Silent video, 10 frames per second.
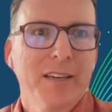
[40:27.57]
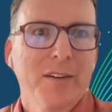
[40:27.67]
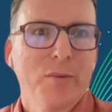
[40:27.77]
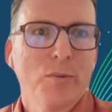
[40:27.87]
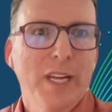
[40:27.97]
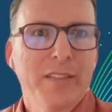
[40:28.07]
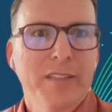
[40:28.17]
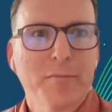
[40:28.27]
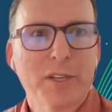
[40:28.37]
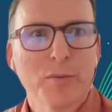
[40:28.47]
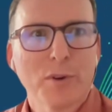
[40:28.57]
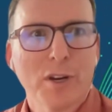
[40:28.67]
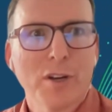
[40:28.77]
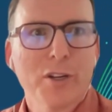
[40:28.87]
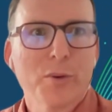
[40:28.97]
Red is something
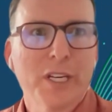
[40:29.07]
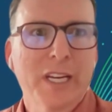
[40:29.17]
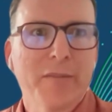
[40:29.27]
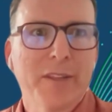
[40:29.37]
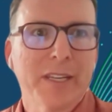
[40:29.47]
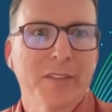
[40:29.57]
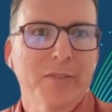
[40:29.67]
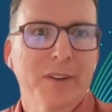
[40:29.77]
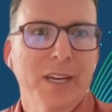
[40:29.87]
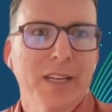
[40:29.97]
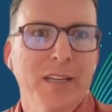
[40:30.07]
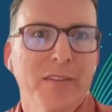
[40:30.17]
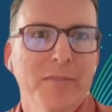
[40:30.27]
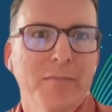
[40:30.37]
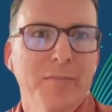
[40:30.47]
wrong, green, everything is
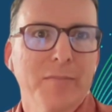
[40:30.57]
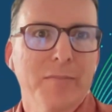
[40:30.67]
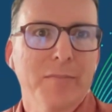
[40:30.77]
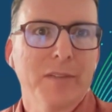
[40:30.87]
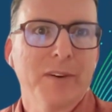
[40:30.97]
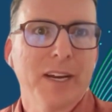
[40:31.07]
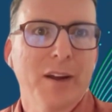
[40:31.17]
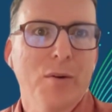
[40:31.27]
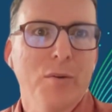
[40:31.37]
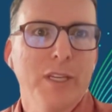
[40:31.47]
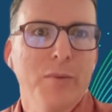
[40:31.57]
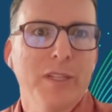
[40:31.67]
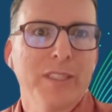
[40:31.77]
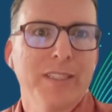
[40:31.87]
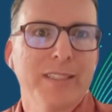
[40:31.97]
fine. If I only
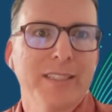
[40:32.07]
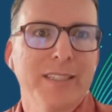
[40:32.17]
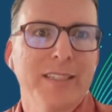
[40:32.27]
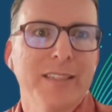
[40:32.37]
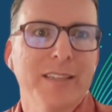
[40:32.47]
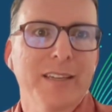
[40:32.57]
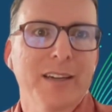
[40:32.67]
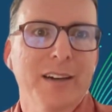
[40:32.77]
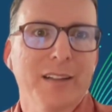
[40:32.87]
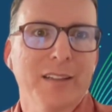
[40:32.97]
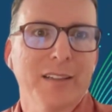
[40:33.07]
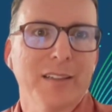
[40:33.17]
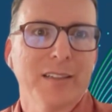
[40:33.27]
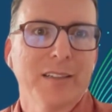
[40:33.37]
want to see the color.